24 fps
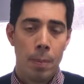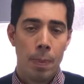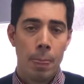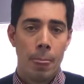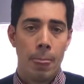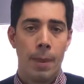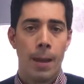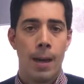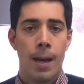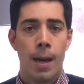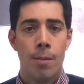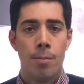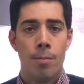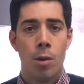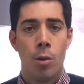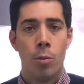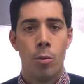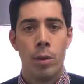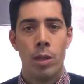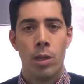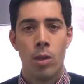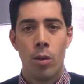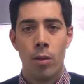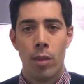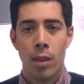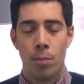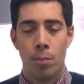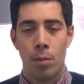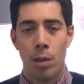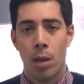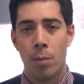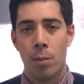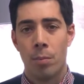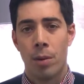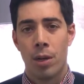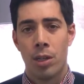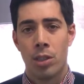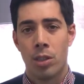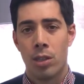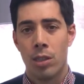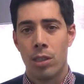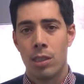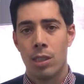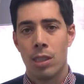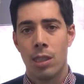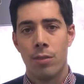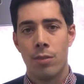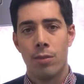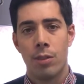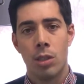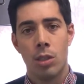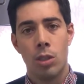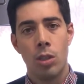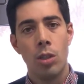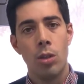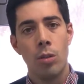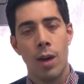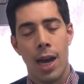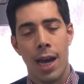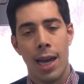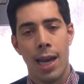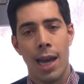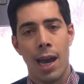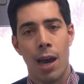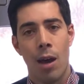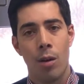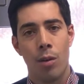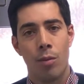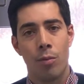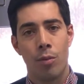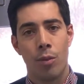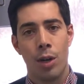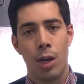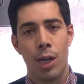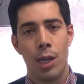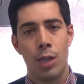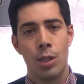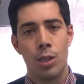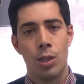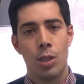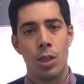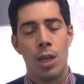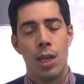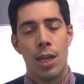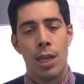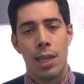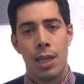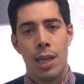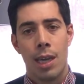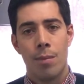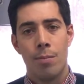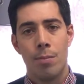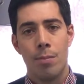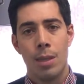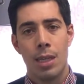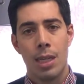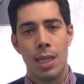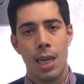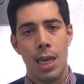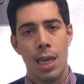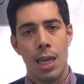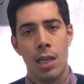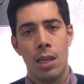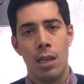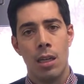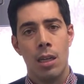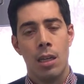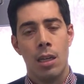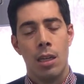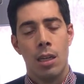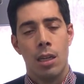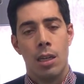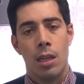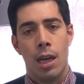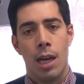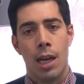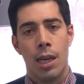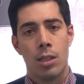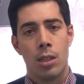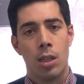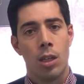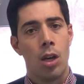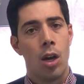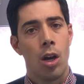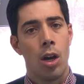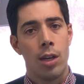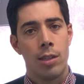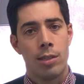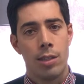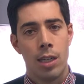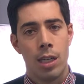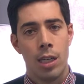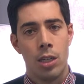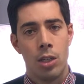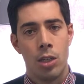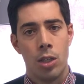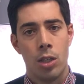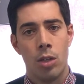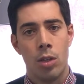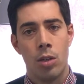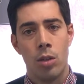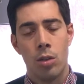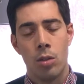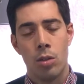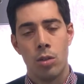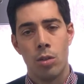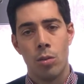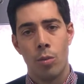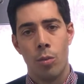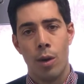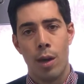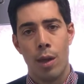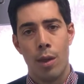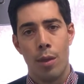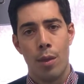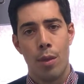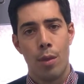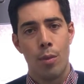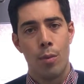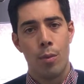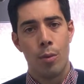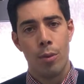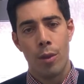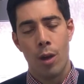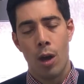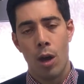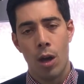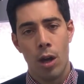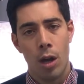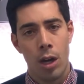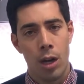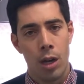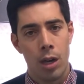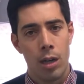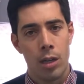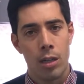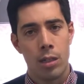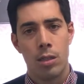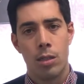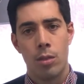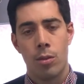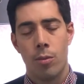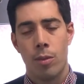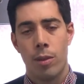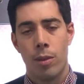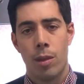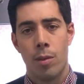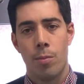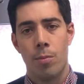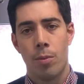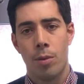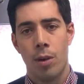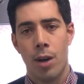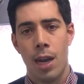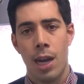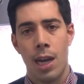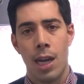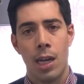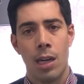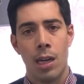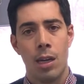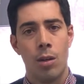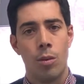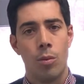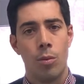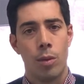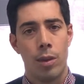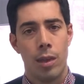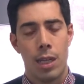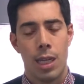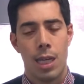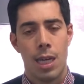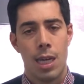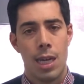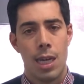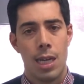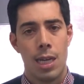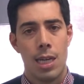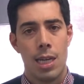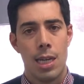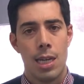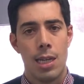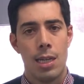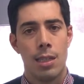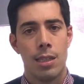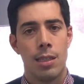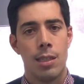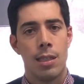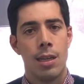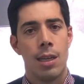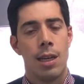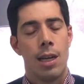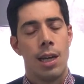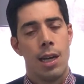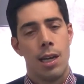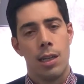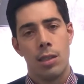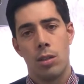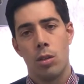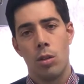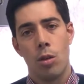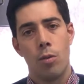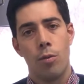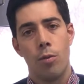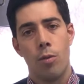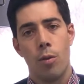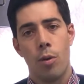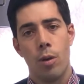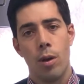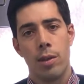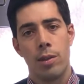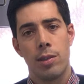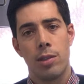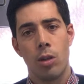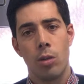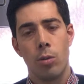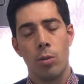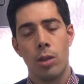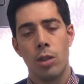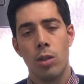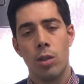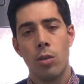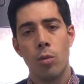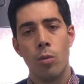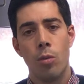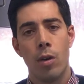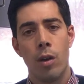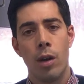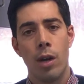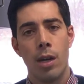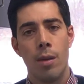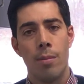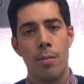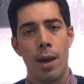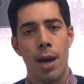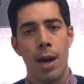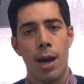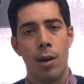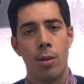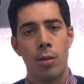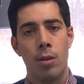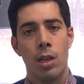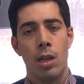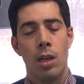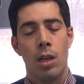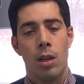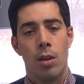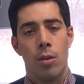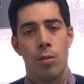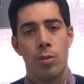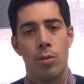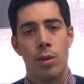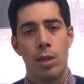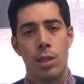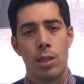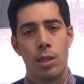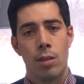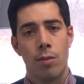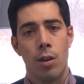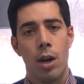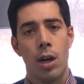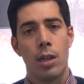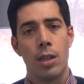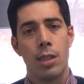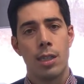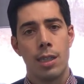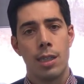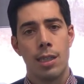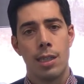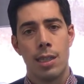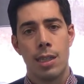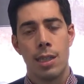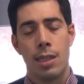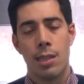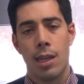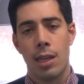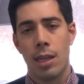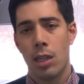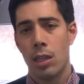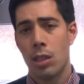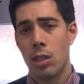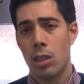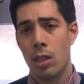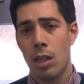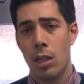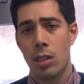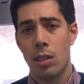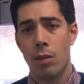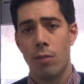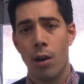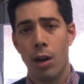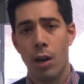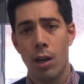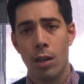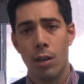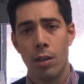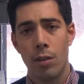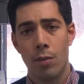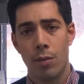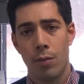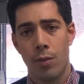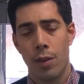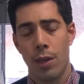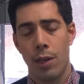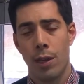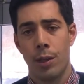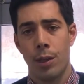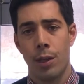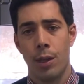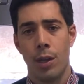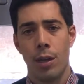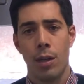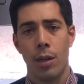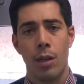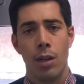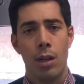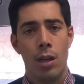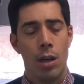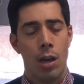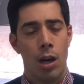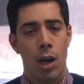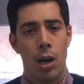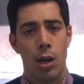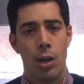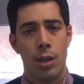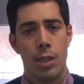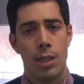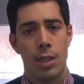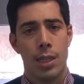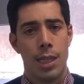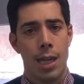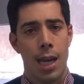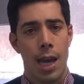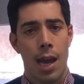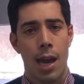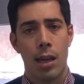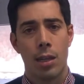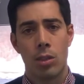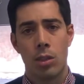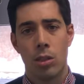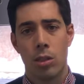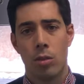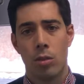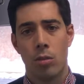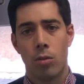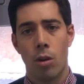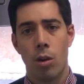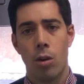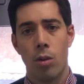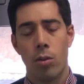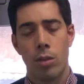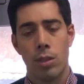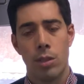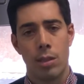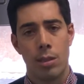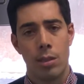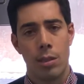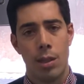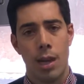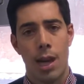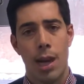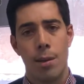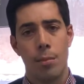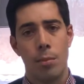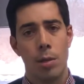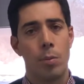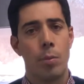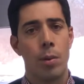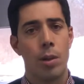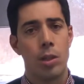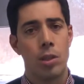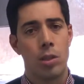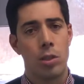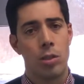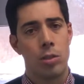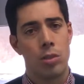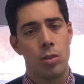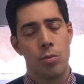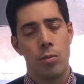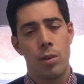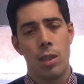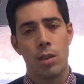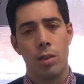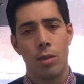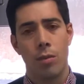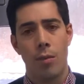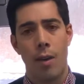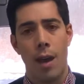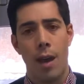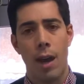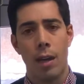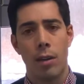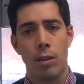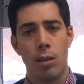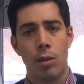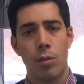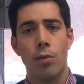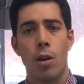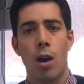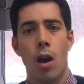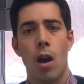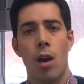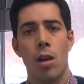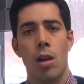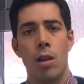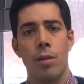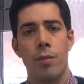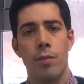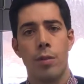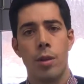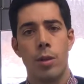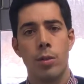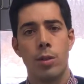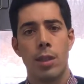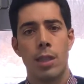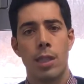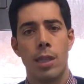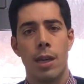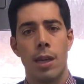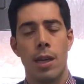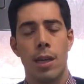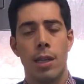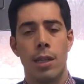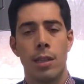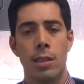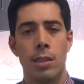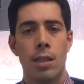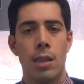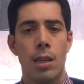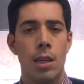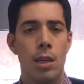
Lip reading: But we know that blood pressure that's even too high out of range can begin to cause issues with the heart, with the brain, with the kidneys, and so forth. So we do worry about risk of heart disease like congestive heart failure, heart attacks, strokes. High blood pressure is a risk factor for all of those things.